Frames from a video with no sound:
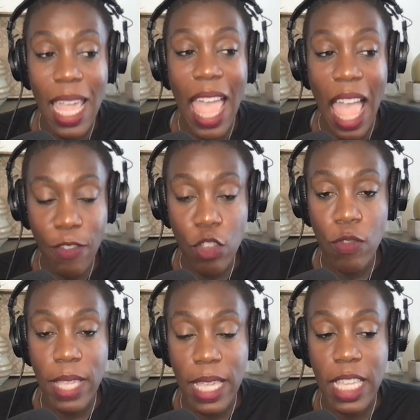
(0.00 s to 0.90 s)
After you've
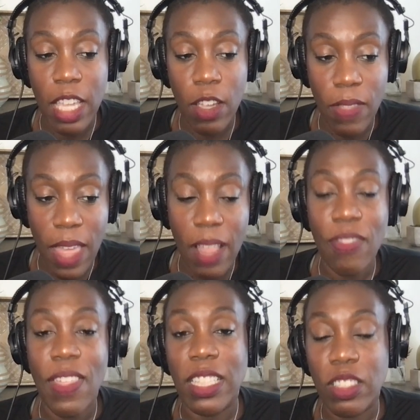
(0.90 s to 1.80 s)
taken care of that,
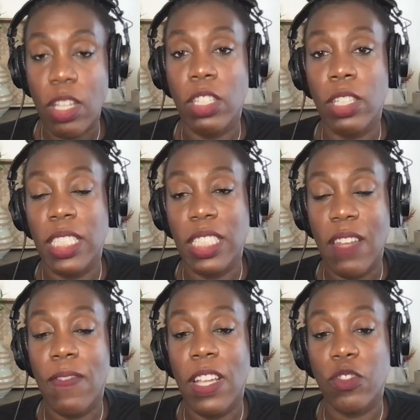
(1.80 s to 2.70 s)
then start looking to
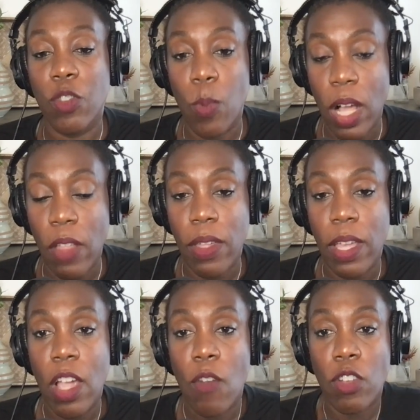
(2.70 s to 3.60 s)
invest for wealth.
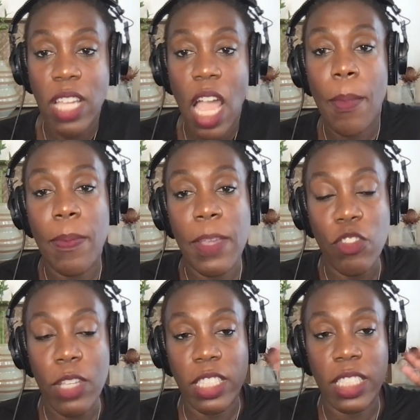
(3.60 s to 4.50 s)
Retirement means
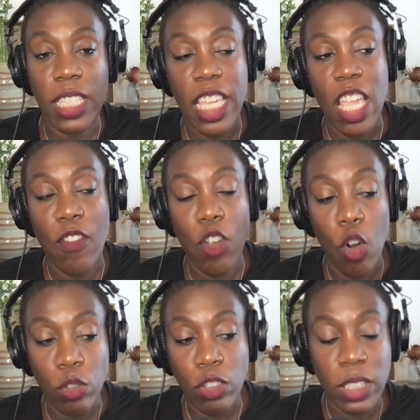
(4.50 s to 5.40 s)
you get to take care of your
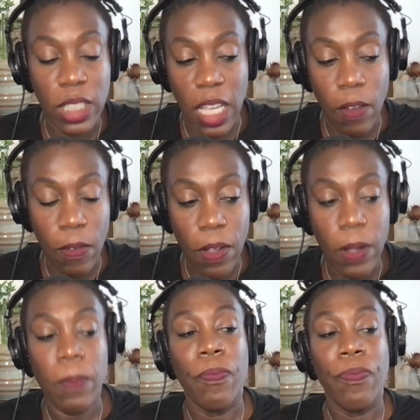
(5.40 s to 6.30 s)
older self.
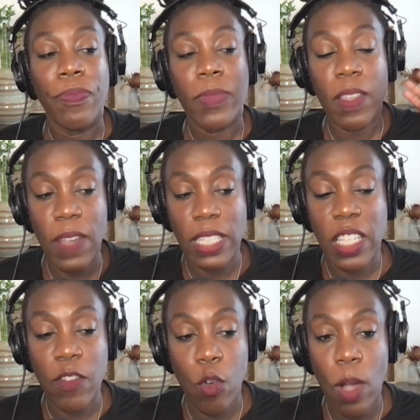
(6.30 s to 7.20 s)

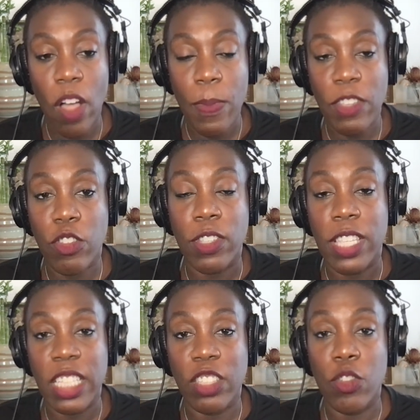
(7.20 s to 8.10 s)
Investing for wealth means you
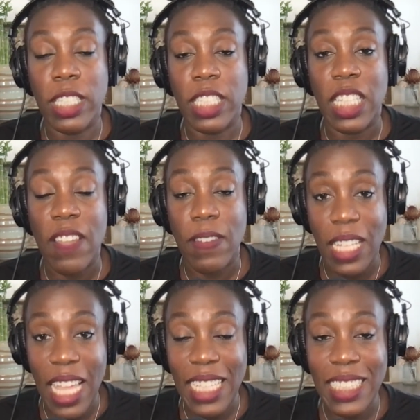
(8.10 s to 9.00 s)
get to leave a
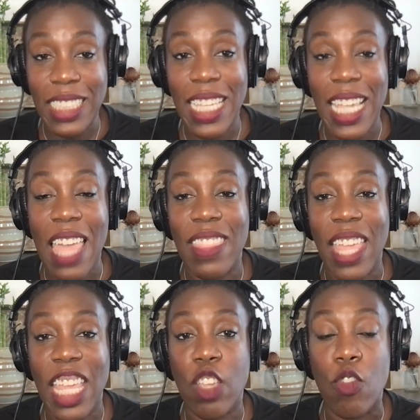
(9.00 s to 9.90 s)
legacy and
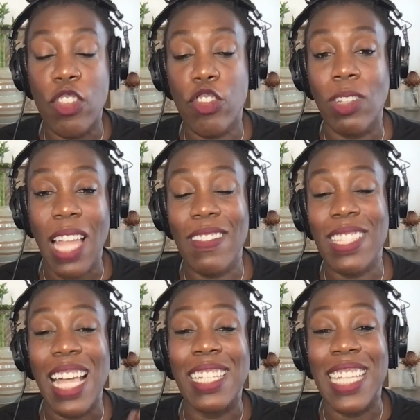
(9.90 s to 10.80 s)
then increase your
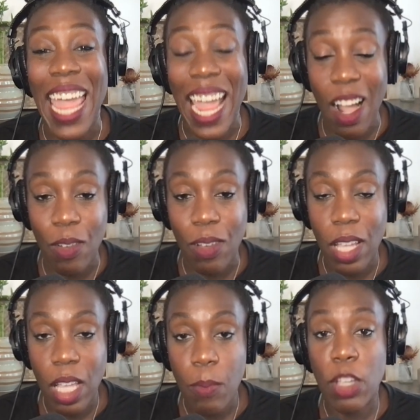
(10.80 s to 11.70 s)
lifestyle now.
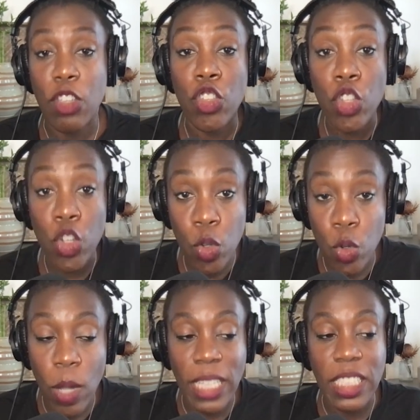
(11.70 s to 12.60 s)
But
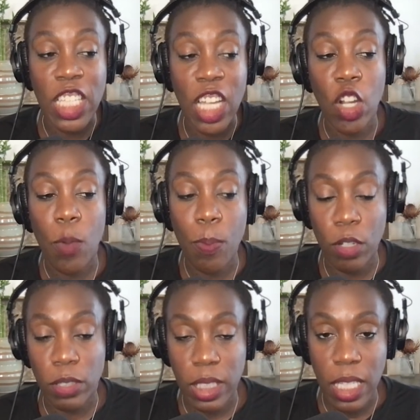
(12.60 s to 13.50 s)
you, as a younger
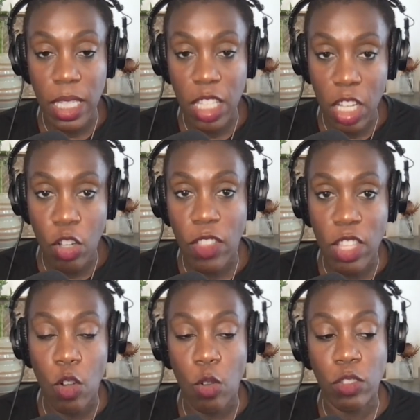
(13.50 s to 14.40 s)
person, younger than
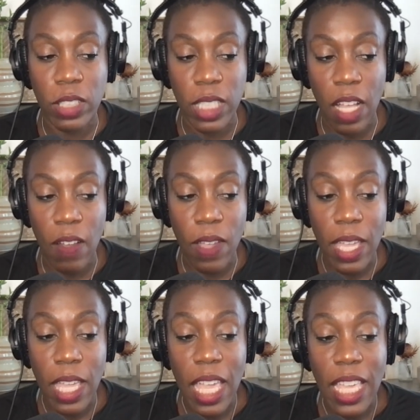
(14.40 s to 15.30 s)
your older self,
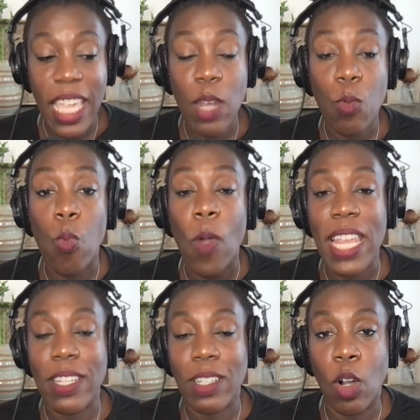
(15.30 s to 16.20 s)
can
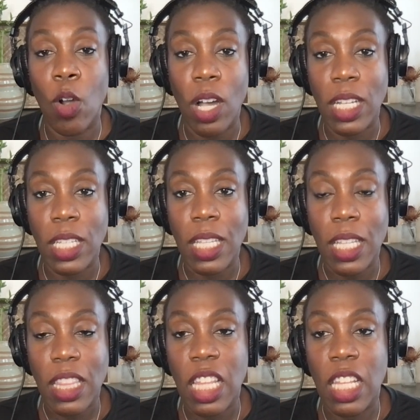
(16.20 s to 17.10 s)
wait on
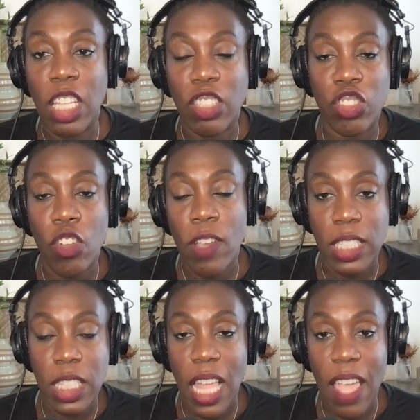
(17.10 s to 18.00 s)
the
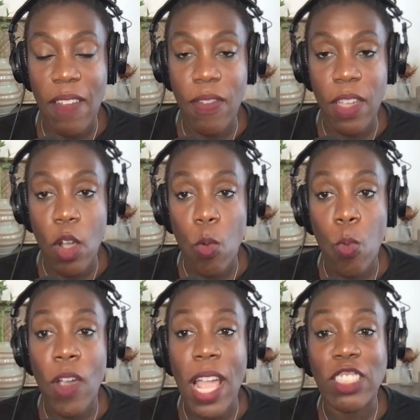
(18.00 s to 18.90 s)
luxurious life,
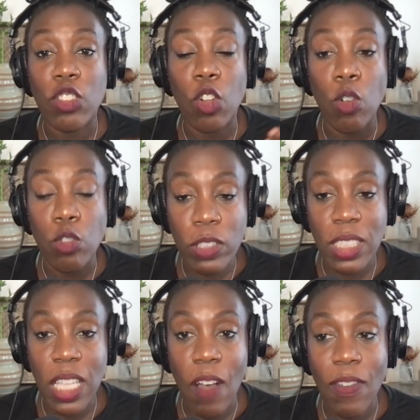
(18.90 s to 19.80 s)
whereas your older
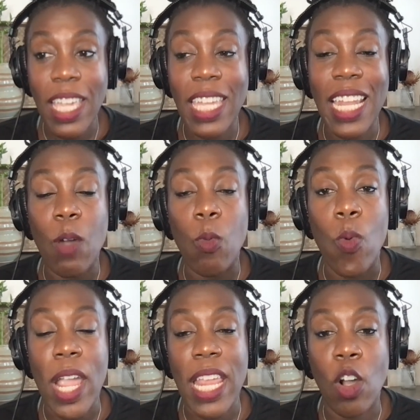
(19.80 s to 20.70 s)
self cannot
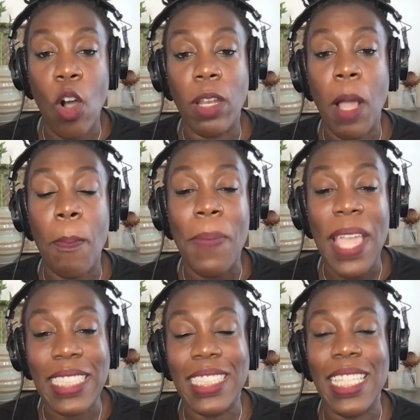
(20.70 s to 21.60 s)
wait on
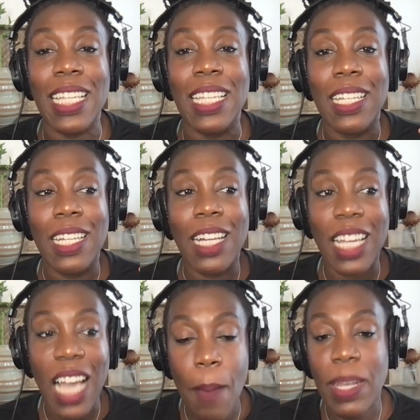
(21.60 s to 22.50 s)
basic
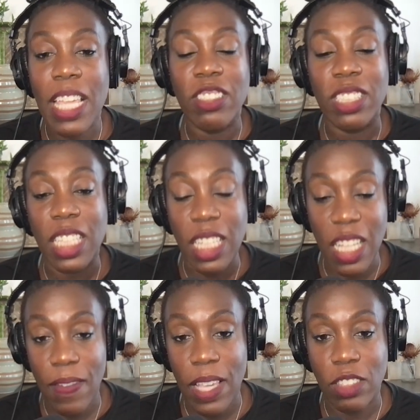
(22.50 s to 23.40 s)
accommodations and living.